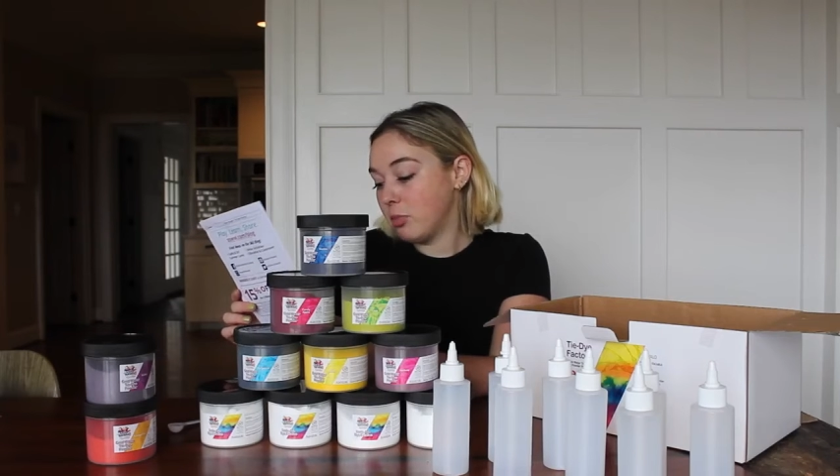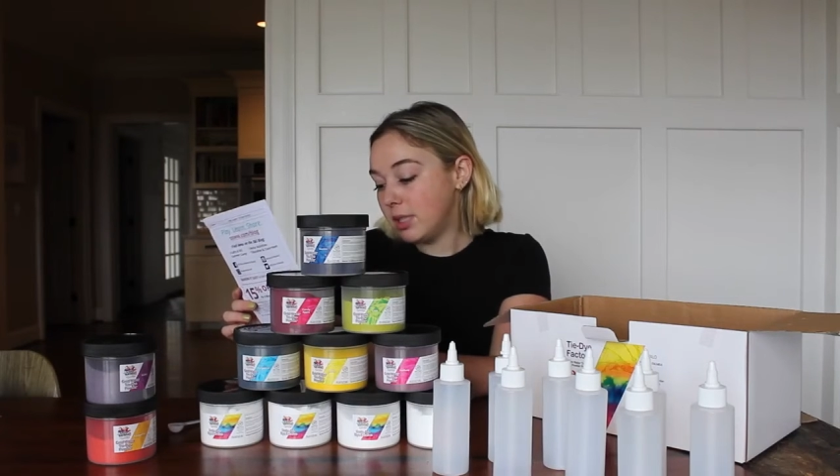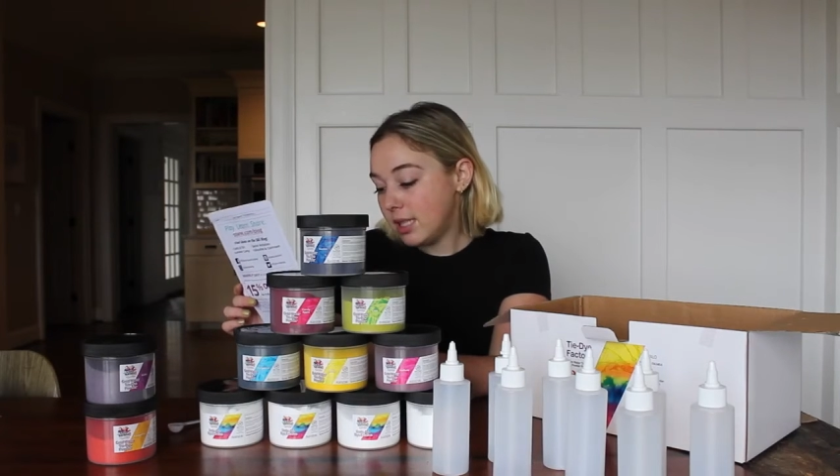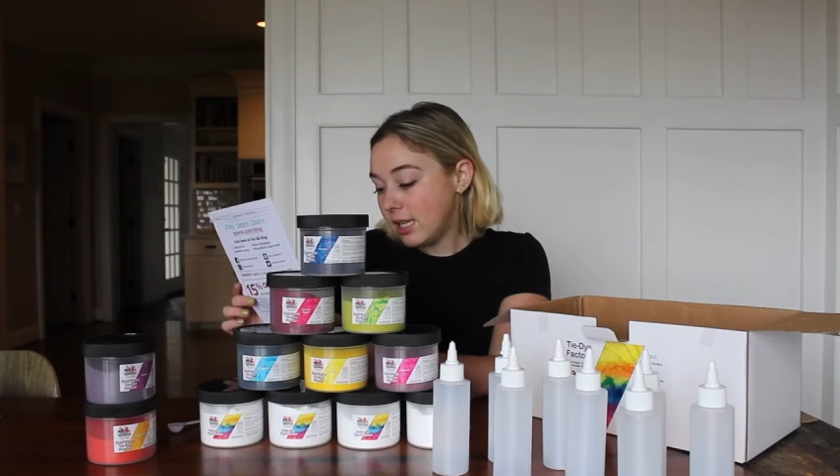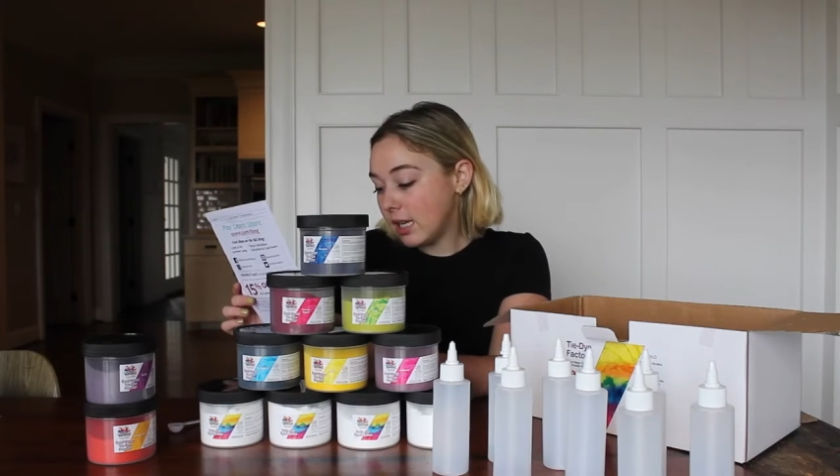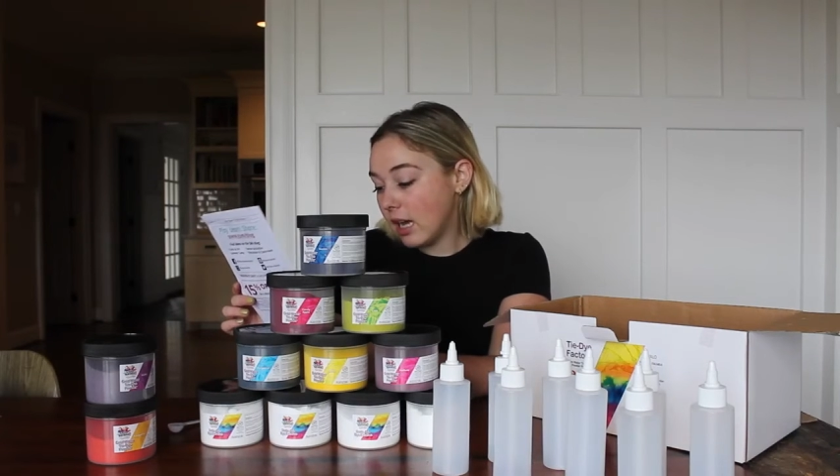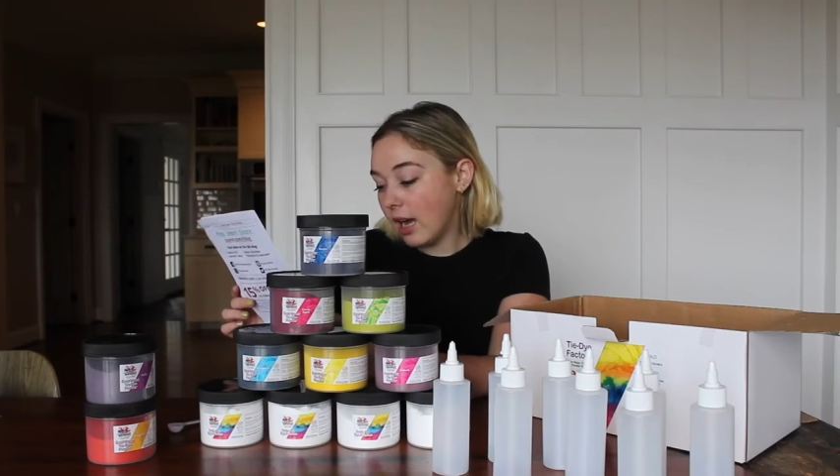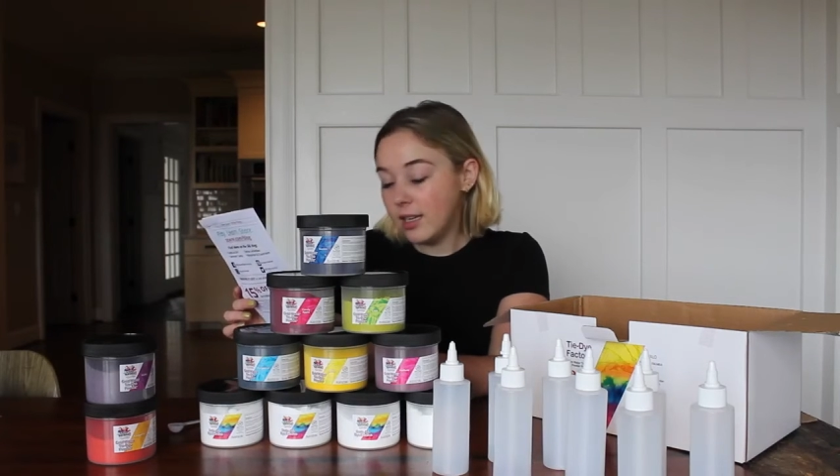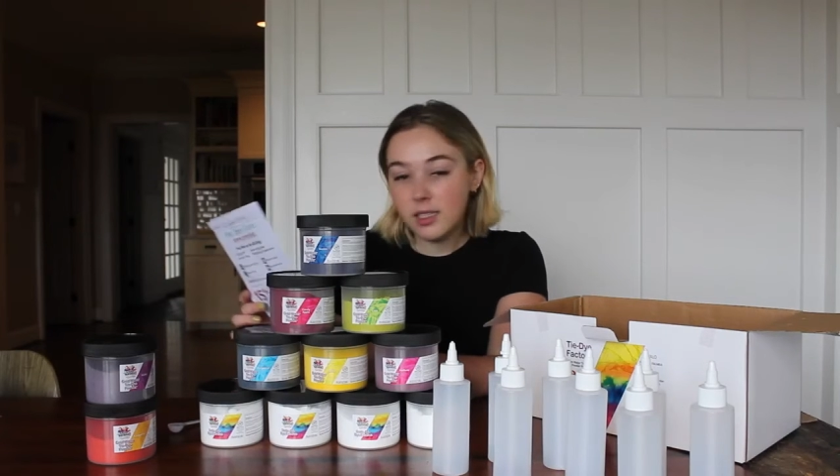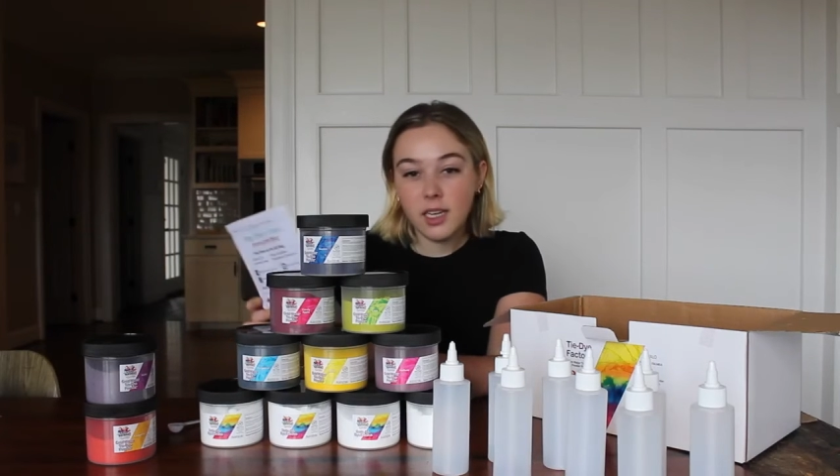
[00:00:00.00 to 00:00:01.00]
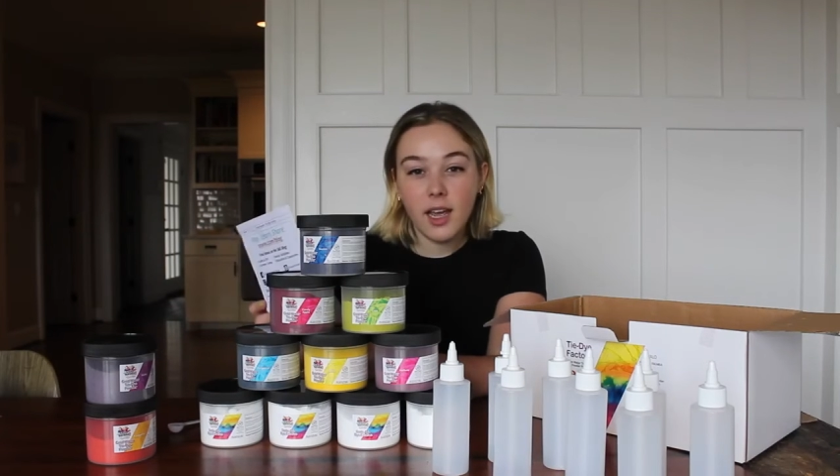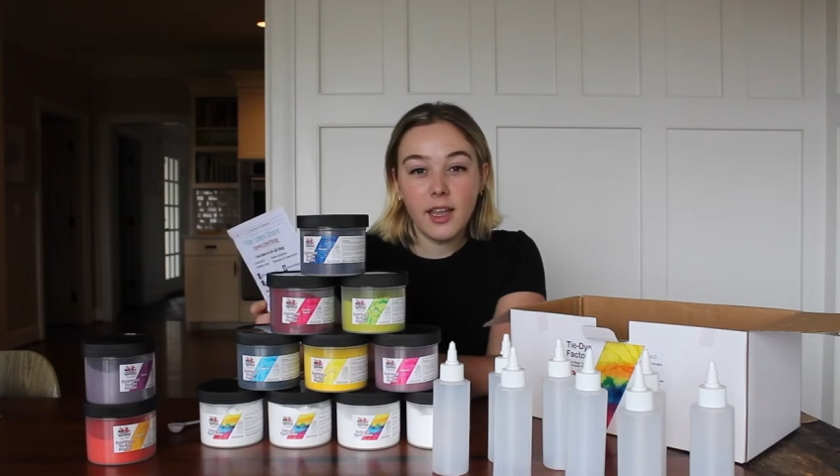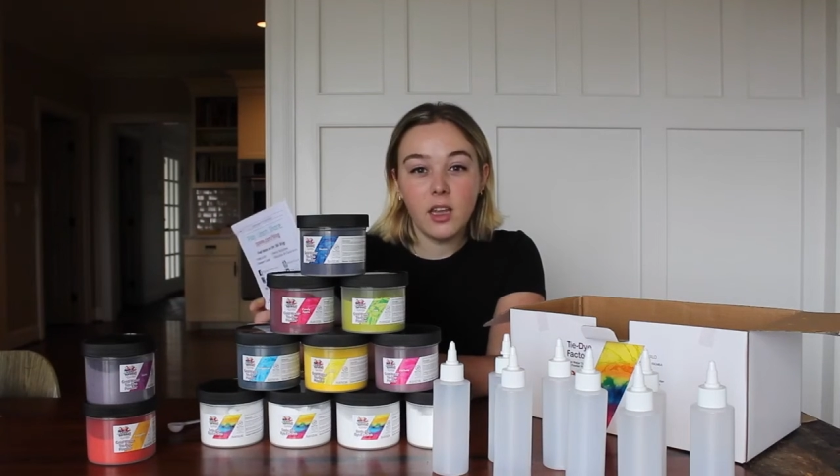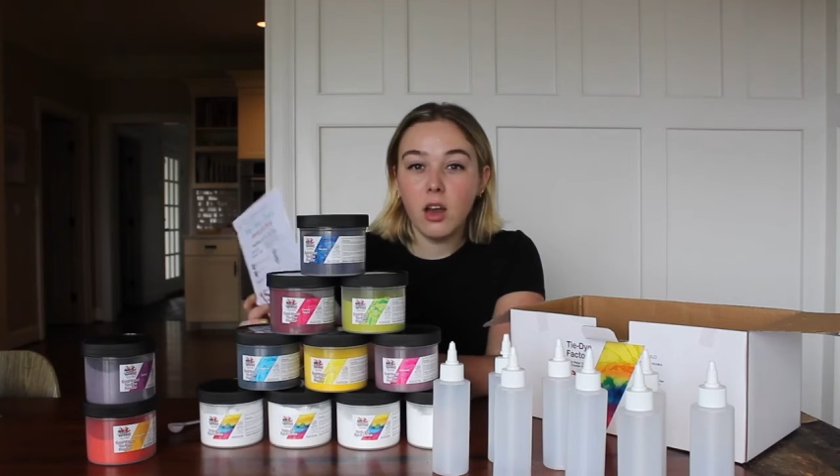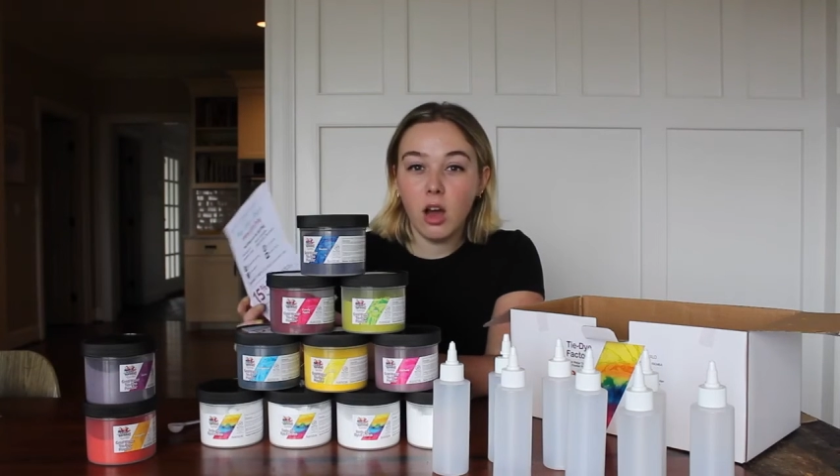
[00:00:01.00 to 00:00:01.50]
batik, ice
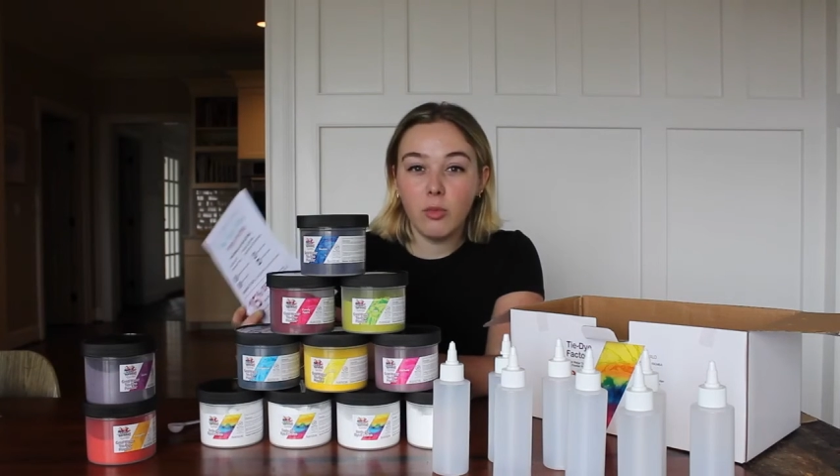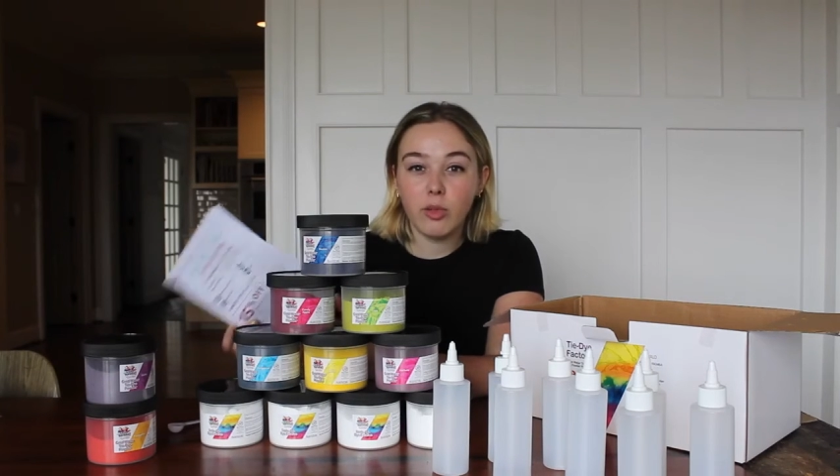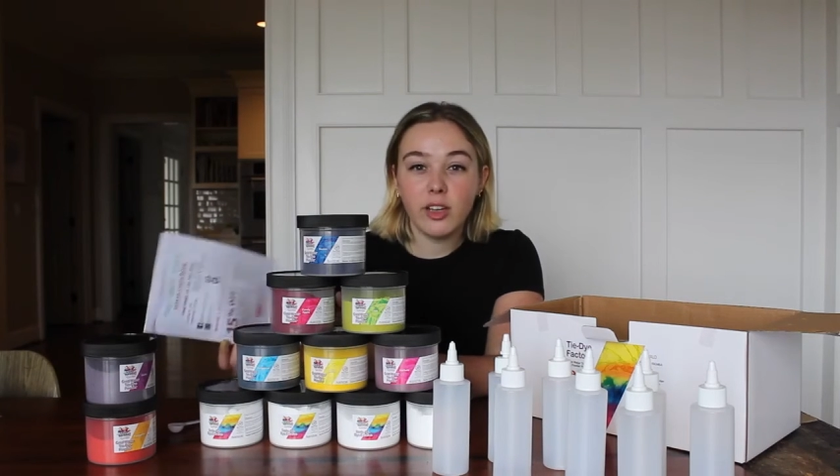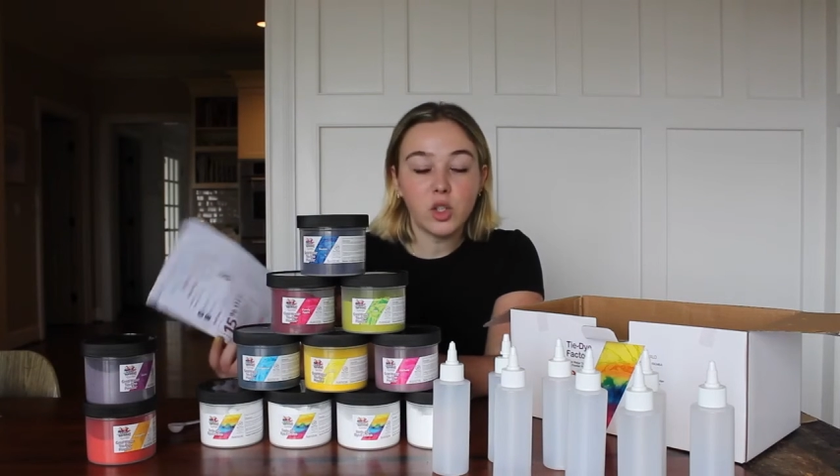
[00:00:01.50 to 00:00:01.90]
dyeing, and ombre.